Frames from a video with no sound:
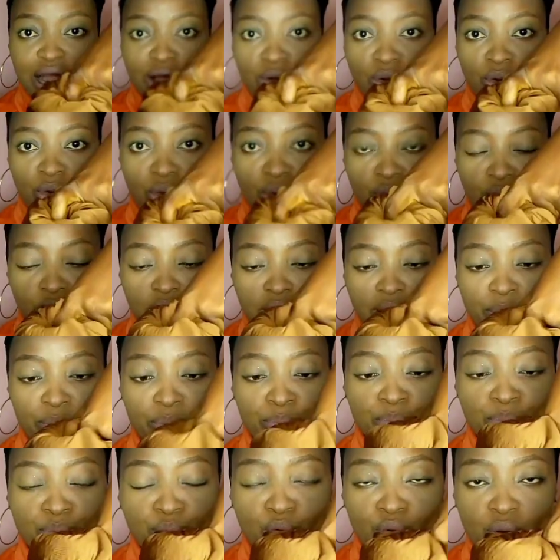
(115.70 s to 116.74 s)
hole, I'm
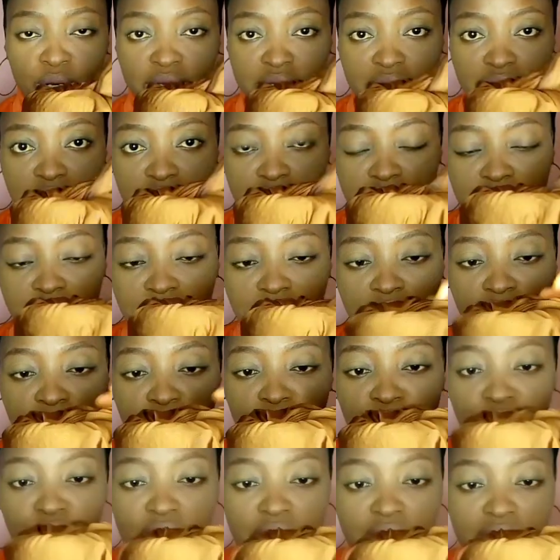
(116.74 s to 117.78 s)
pulling it down,
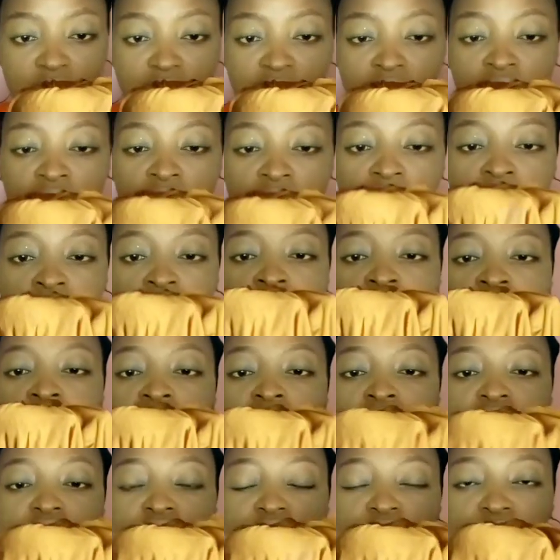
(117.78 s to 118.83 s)
right?
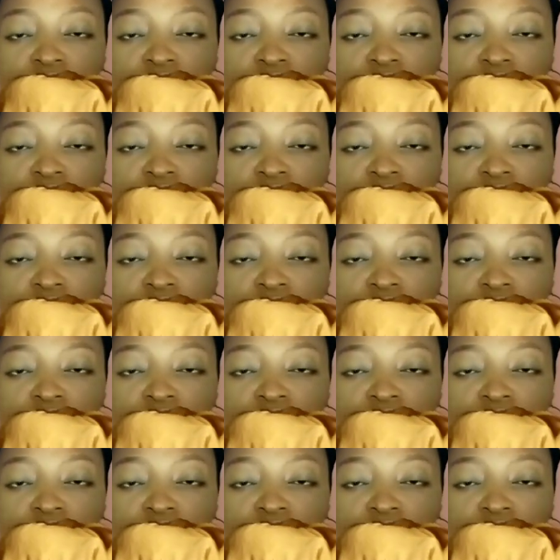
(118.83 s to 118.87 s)
So